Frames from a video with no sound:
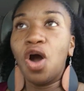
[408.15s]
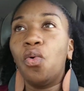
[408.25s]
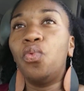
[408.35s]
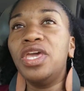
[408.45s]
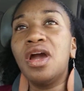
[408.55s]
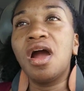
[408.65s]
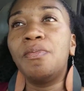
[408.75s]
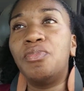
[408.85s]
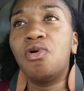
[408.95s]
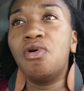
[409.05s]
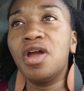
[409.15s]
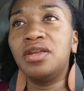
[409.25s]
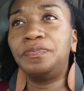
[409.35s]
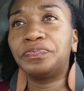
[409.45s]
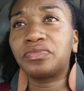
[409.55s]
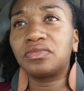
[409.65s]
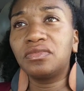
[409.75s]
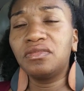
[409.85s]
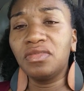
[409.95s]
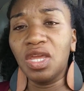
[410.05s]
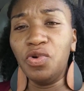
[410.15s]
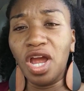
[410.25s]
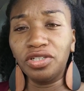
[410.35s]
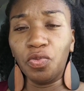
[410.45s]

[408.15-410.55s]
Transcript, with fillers: We are born we are